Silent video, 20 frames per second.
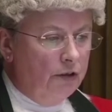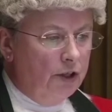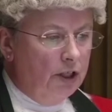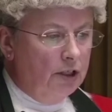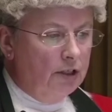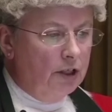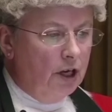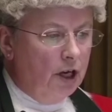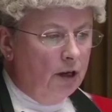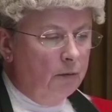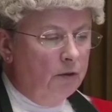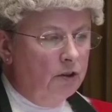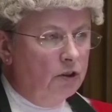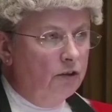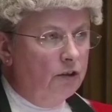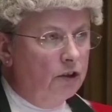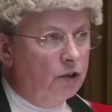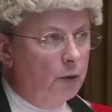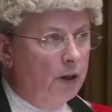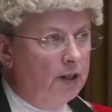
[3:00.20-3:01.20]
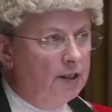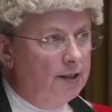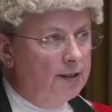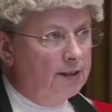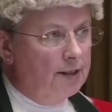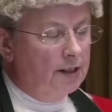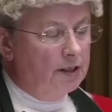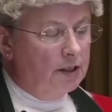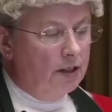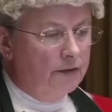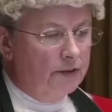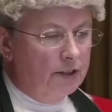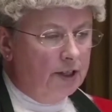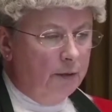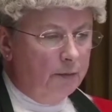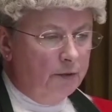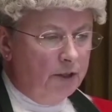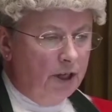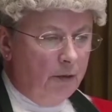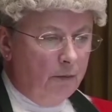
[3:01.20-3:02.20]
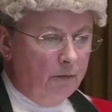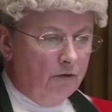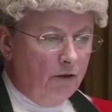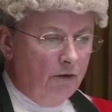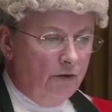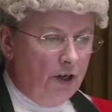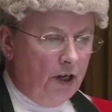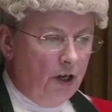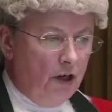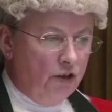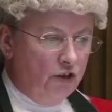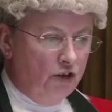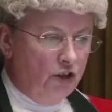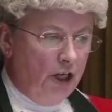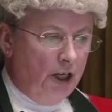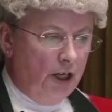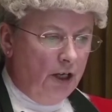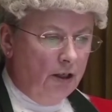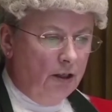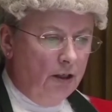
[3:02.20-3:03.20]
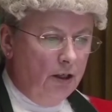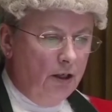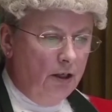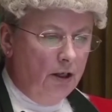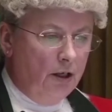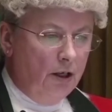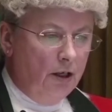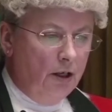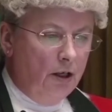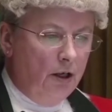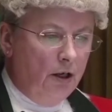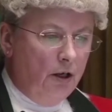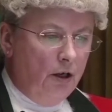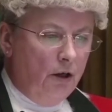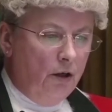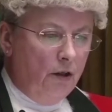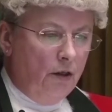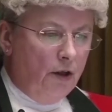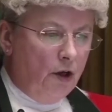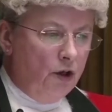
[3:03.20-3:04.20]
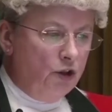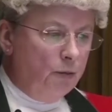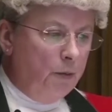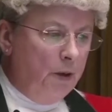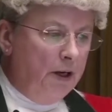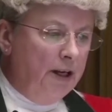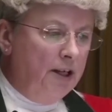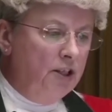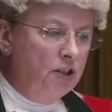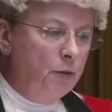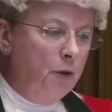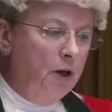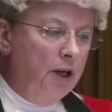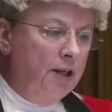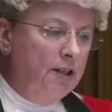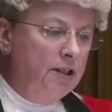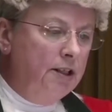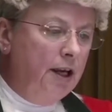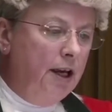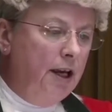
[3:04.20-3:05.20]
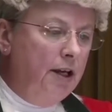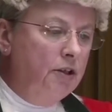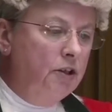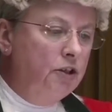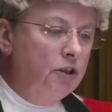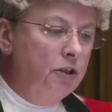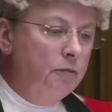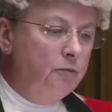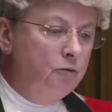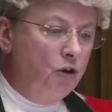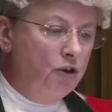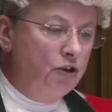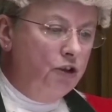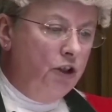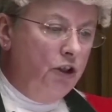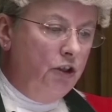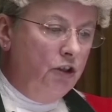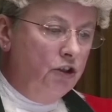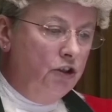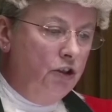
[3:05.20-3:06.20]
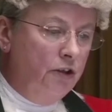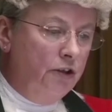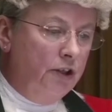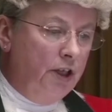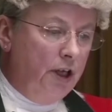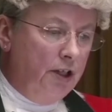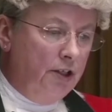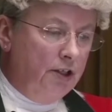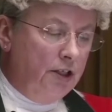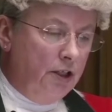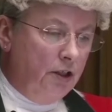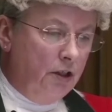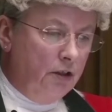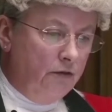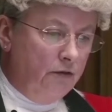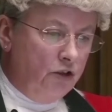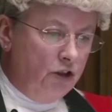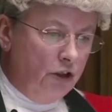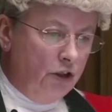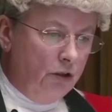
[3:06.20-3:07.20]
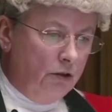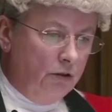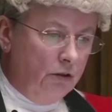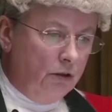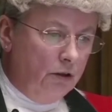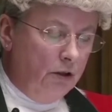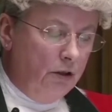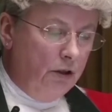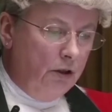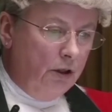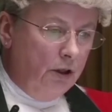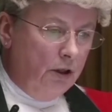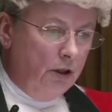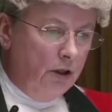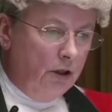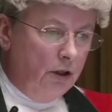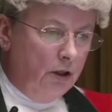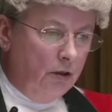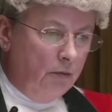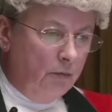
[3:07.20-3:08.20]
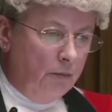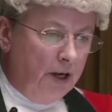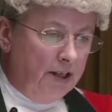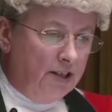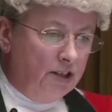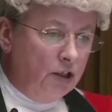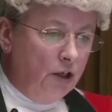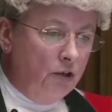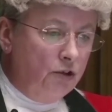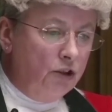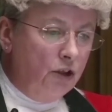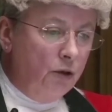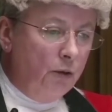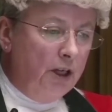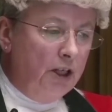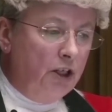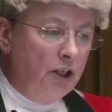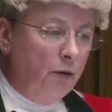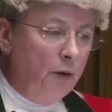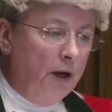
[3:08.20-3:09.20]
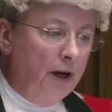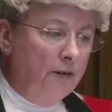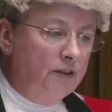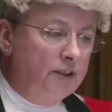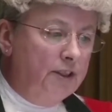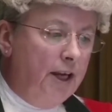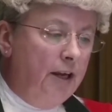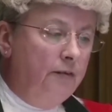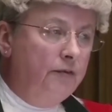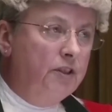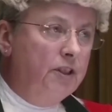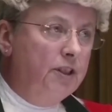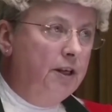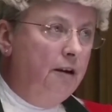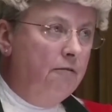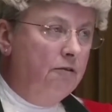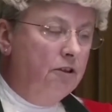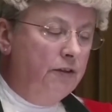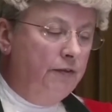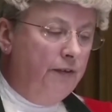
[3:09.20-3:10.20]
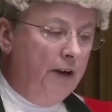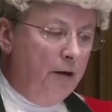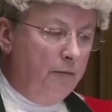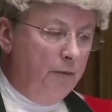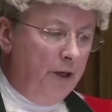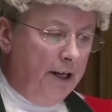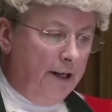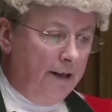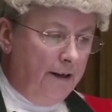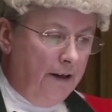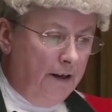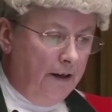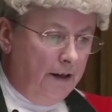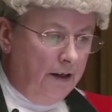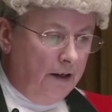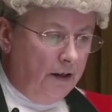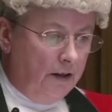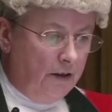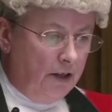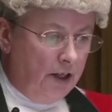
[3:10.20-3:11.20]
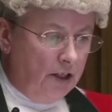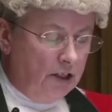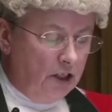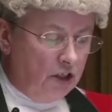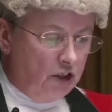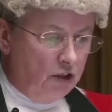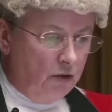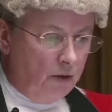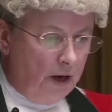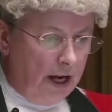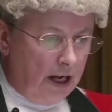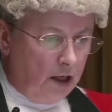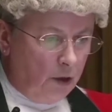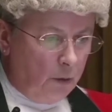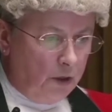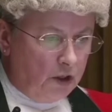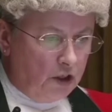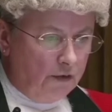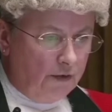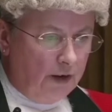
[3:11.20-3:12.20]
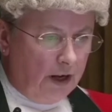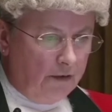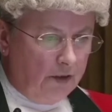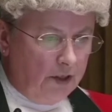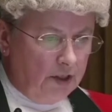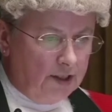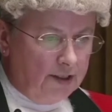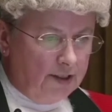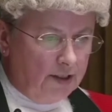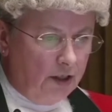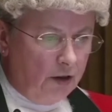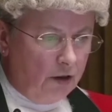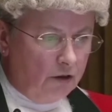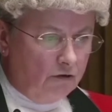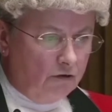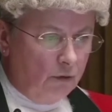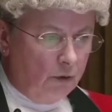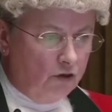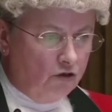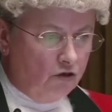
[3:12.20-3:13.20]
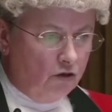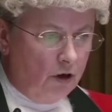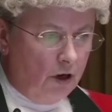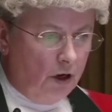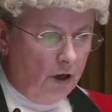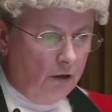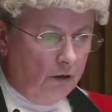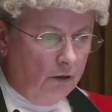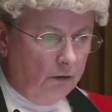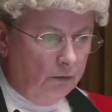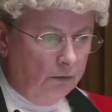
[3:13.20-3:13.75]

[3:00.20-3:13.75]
on the indictment on the 26th of September of last year. Those pleas were indicated to the prosecution on the 19th of June. By so doing, you have saved Sarah's family the additional anguish of having to sit through a trial.